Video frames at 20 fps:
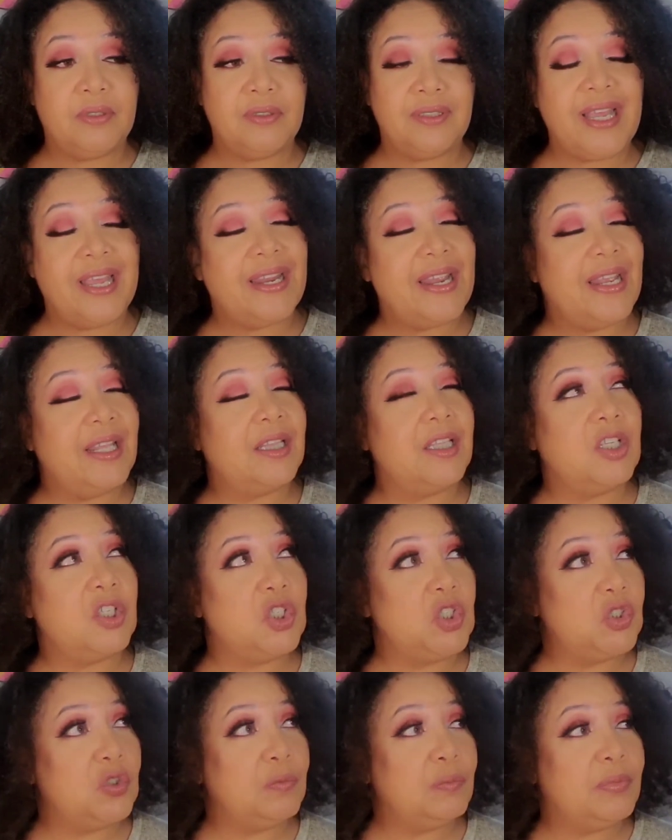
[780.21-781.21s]
Not
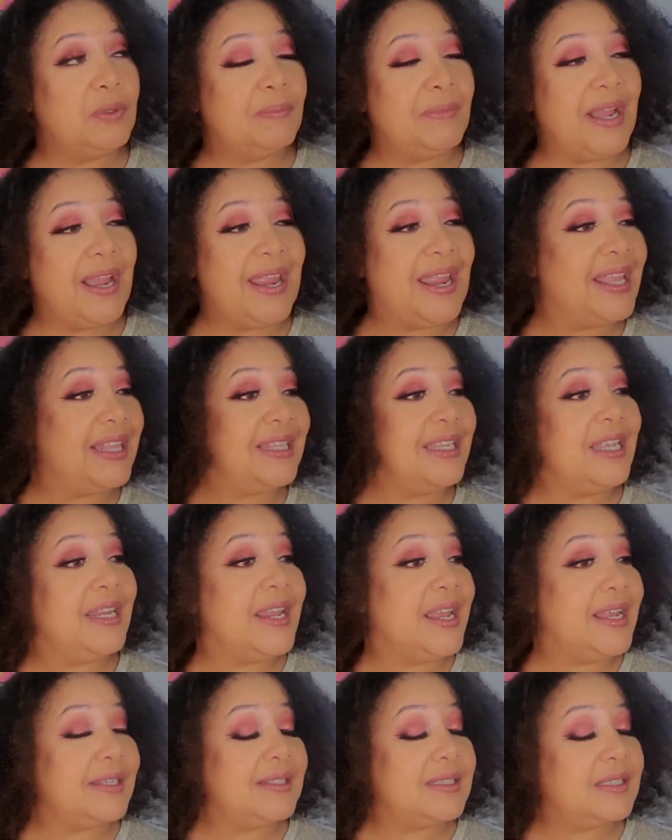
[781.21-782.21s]
alien dupe, but my
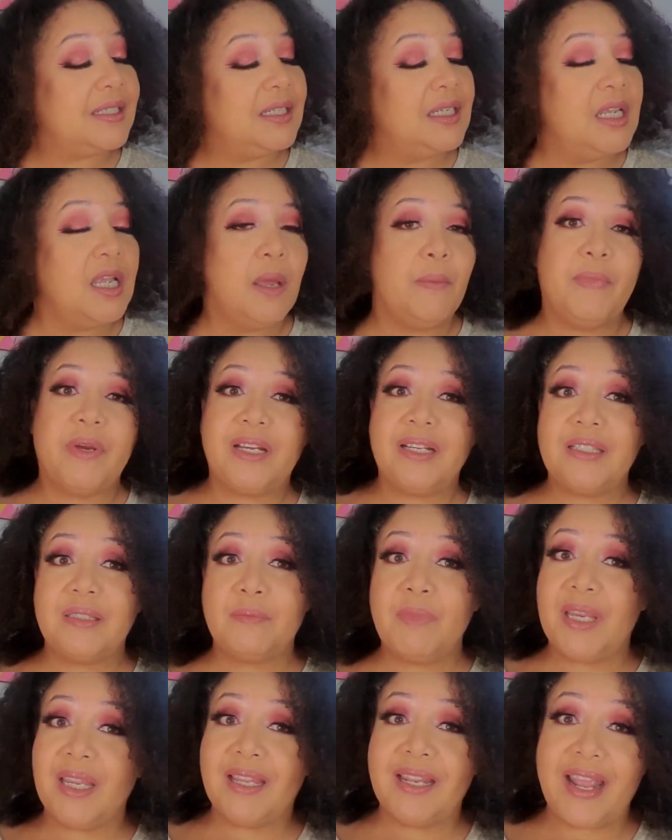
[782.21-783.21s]
alien-esque. Because
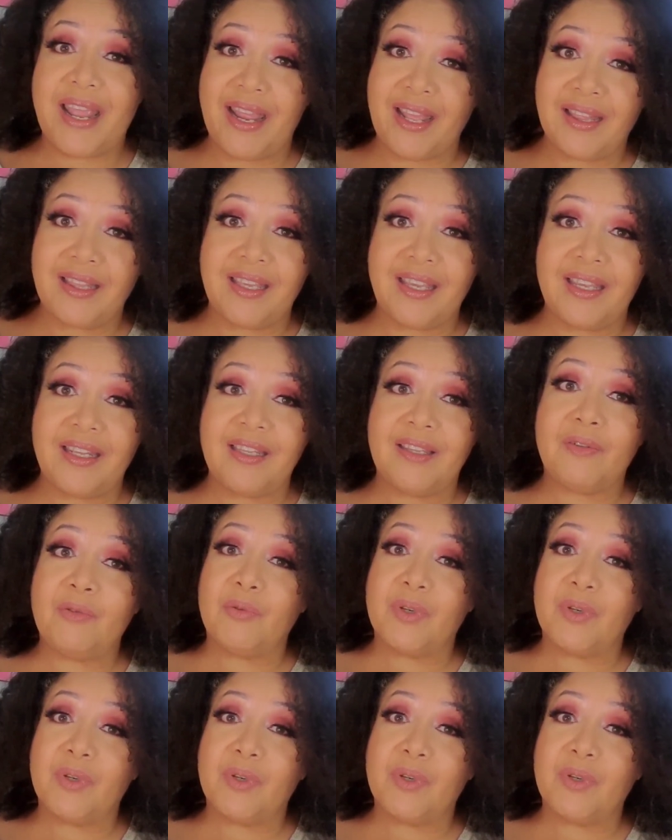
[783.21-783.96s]
me and Alien, the